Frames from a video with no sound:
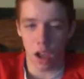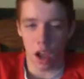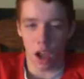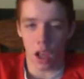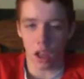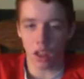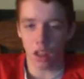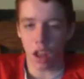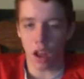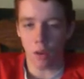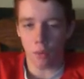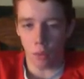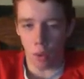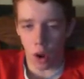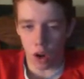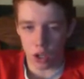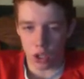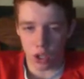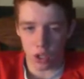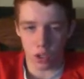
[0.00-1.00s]
I love
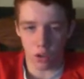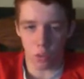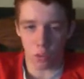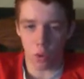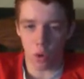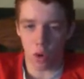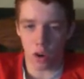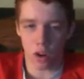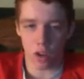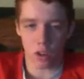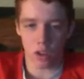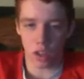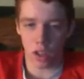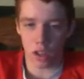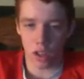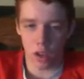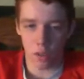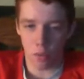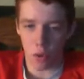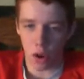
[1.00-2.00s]
watching the Warriors. I
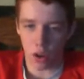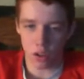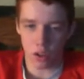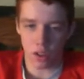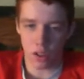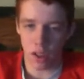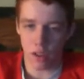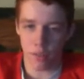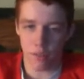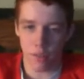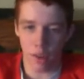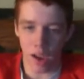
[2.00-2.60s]
love watching that